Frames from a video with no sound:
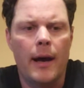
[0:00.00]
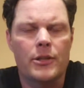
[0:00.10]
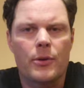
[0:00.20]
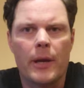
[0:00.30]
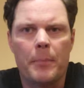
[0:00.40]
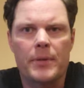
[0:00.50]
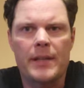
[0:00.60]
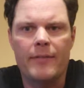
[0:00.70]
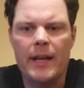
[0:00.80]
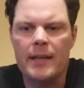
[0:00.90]
trip,
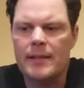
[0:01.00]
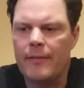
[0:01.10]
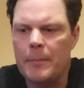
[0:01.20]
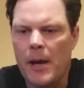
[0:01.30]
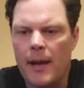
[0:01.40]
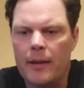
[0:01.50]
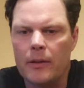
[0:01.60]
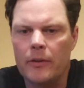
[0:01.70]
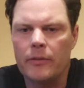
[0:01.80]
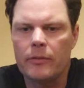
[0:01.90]
7 days, 70
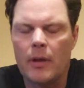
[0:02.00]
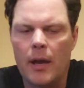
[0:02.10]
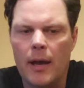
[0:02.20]
miles.